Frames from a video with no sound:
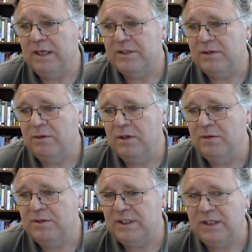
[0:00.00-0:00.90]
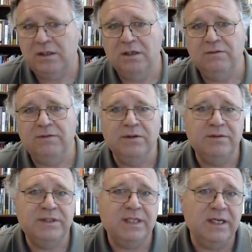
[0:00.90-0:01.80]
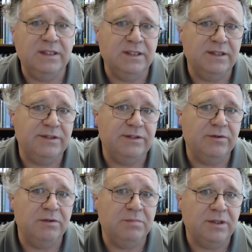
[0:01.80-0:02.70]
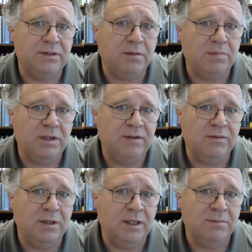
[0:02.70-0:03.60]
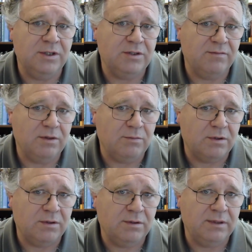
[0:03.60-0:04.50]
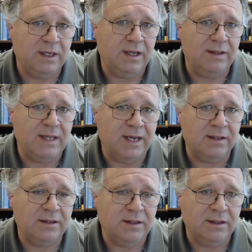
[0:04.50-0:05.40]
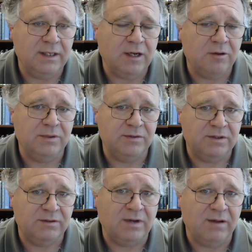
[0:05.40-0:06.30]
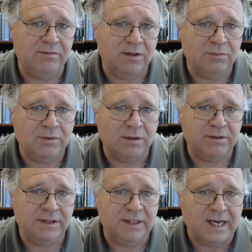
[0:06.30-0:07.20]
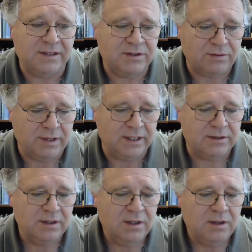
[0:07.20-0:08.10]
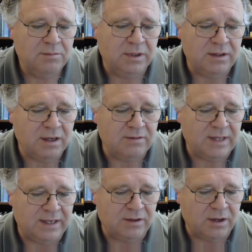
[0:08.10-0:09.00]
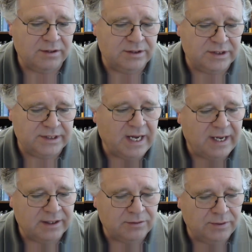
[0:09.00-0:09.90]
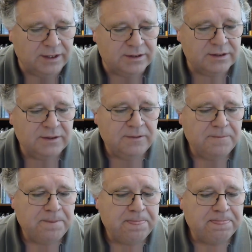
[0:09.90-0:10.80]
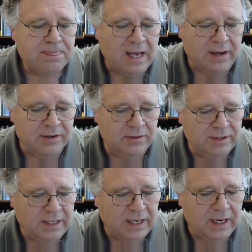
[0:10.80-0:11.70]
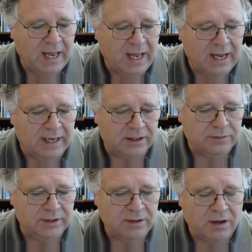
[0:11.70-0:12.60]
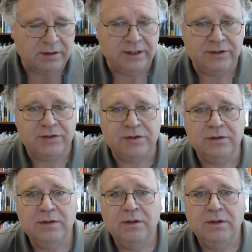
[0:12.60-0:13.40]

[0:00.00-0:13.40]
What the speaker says: So using confused ideas, you can build up an image of the world, and that can help you survive in the world, and that's great. But none of that knowledge is adequate. How do you get adequate knowledge?